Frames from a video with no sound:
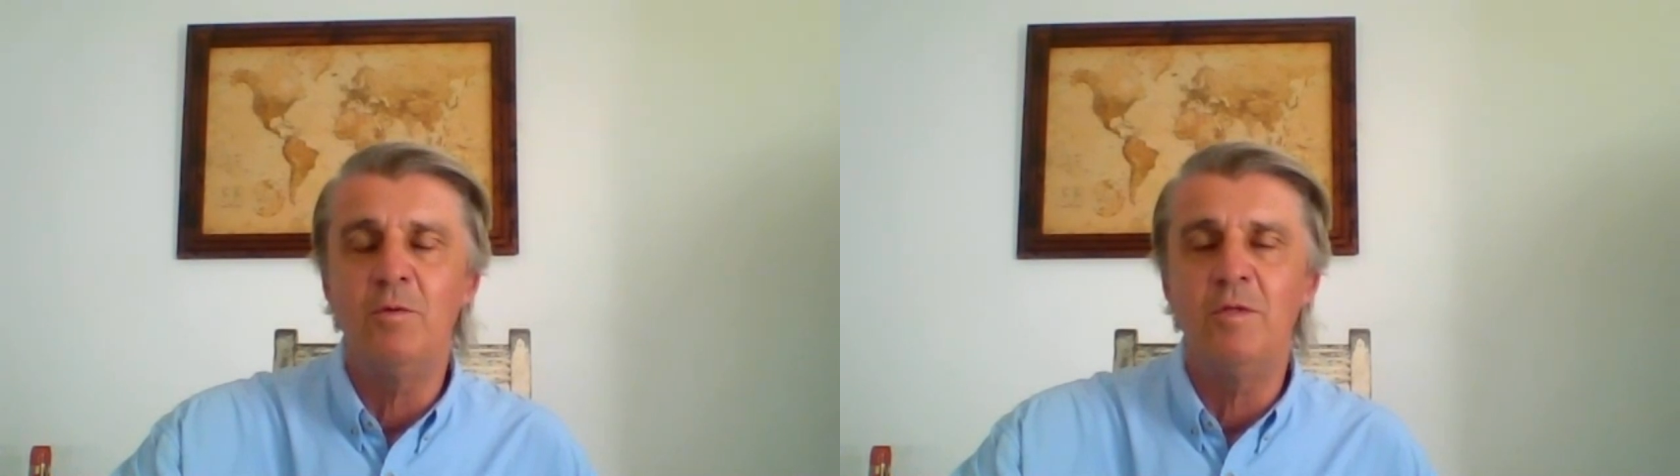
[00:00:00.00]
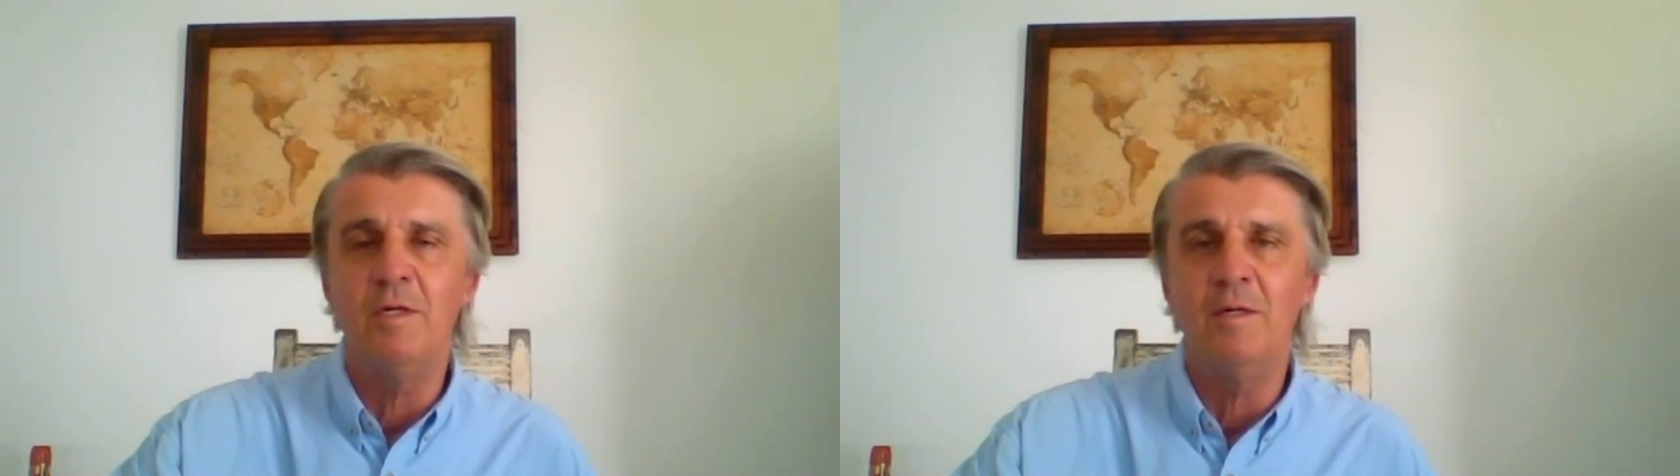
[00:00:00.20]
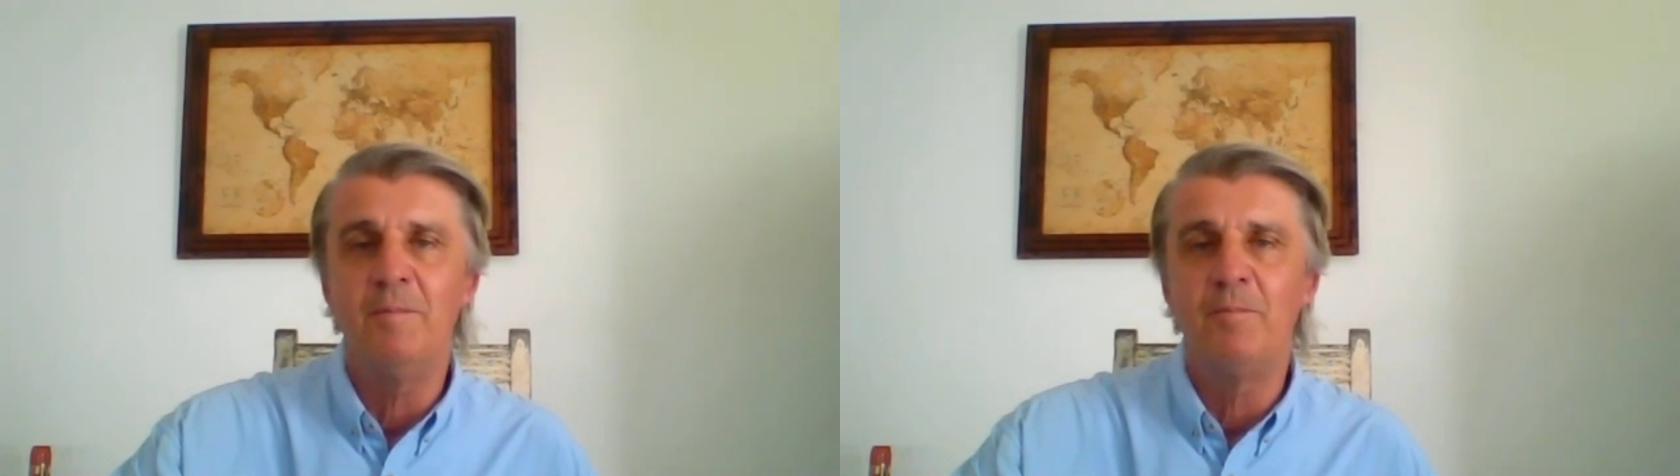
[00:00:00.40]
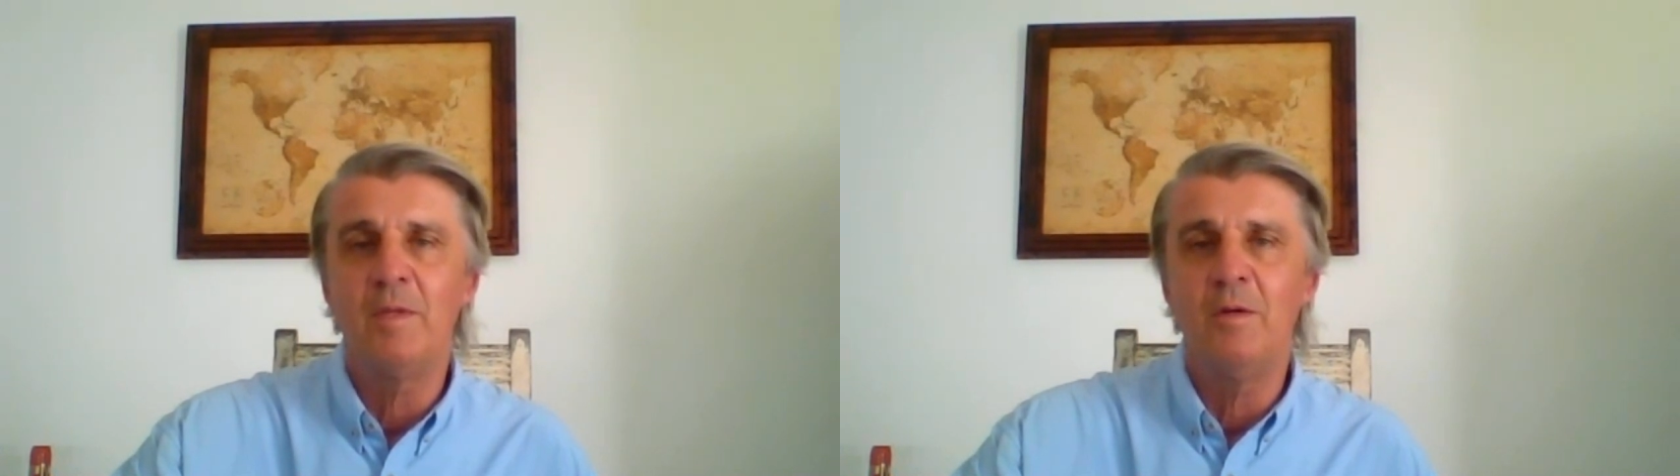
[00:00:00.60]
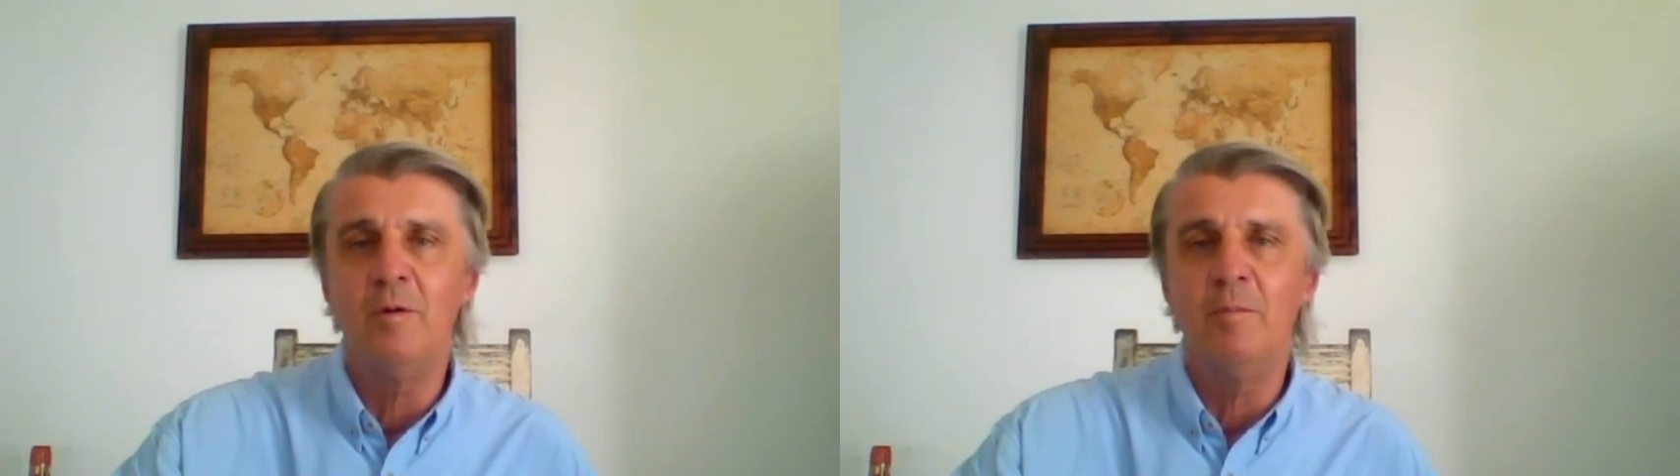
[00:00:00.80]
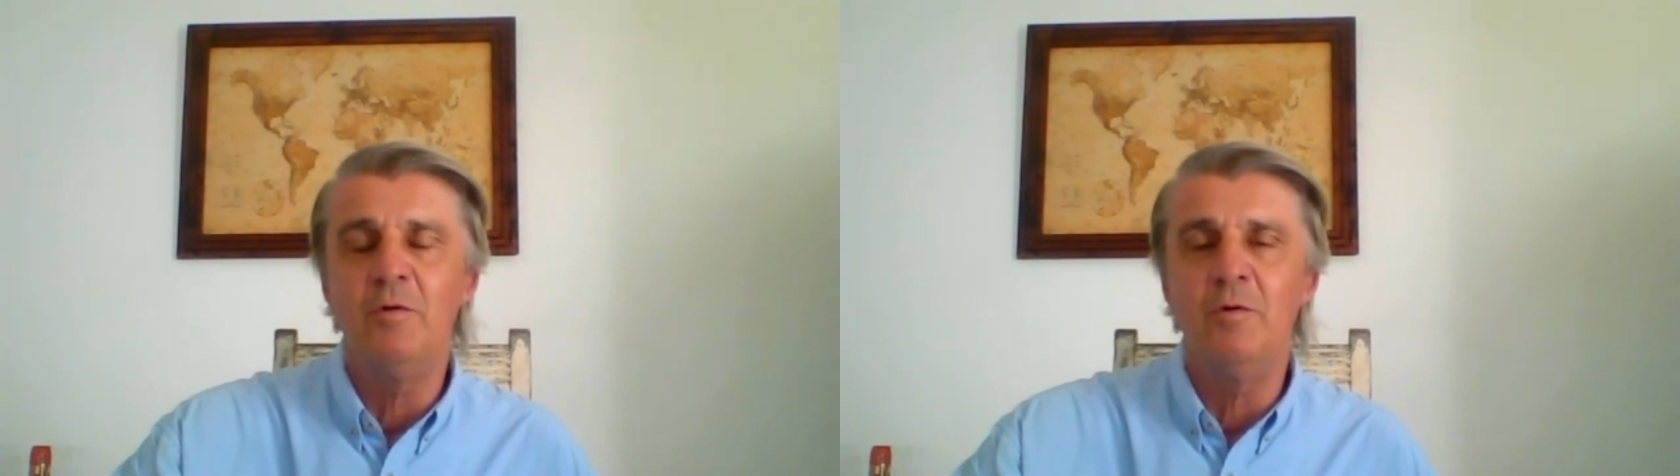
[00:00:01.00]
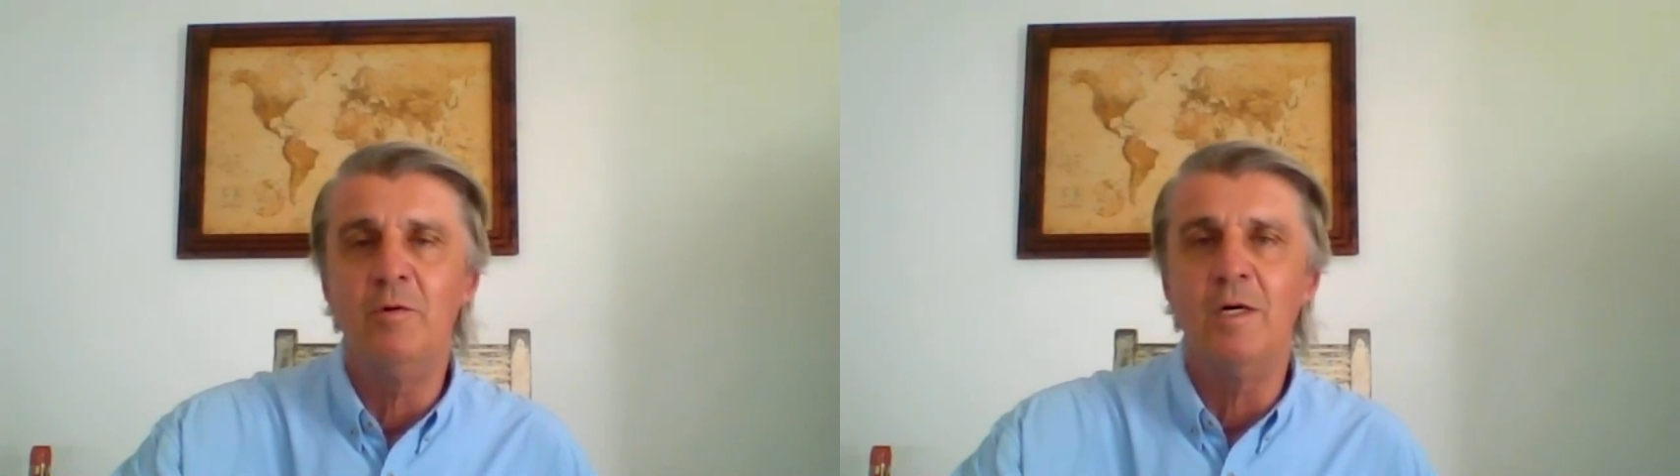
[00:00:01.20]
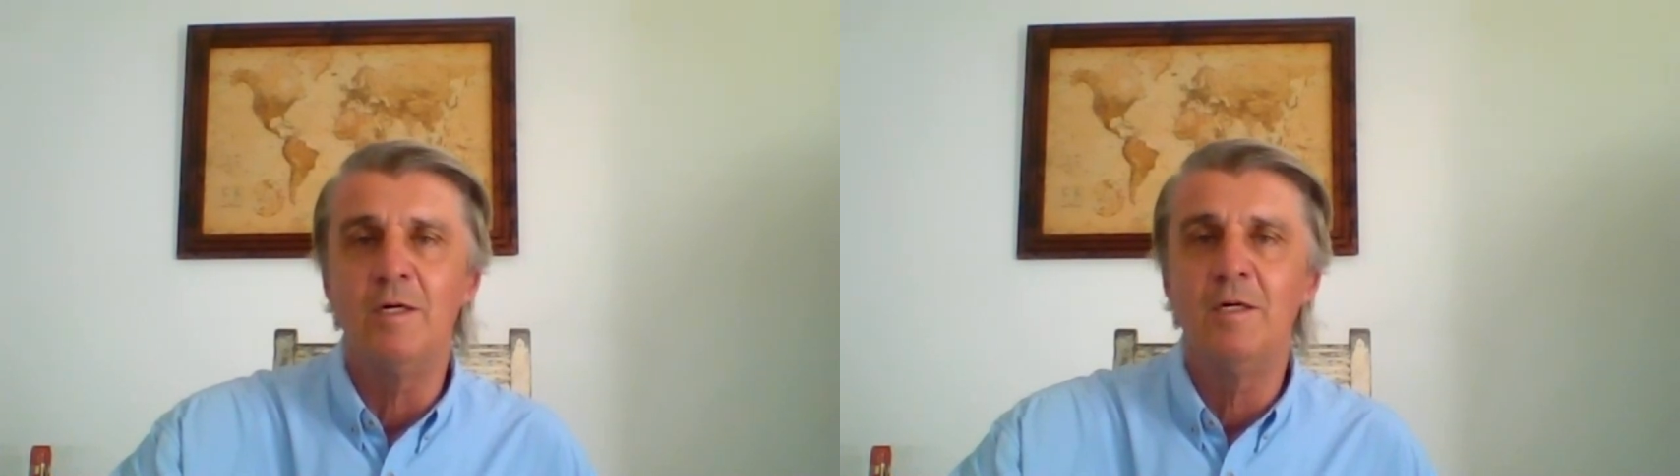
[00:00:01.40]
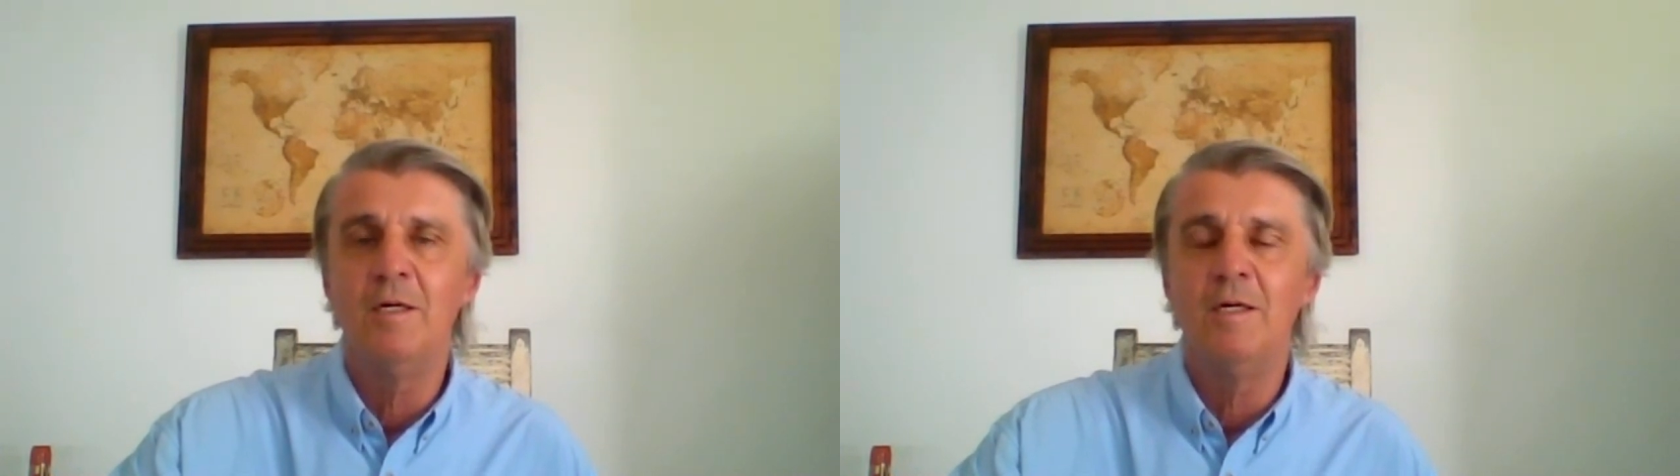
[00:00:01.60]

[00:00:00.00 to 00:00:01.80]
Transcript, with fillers: author Robert Ruark,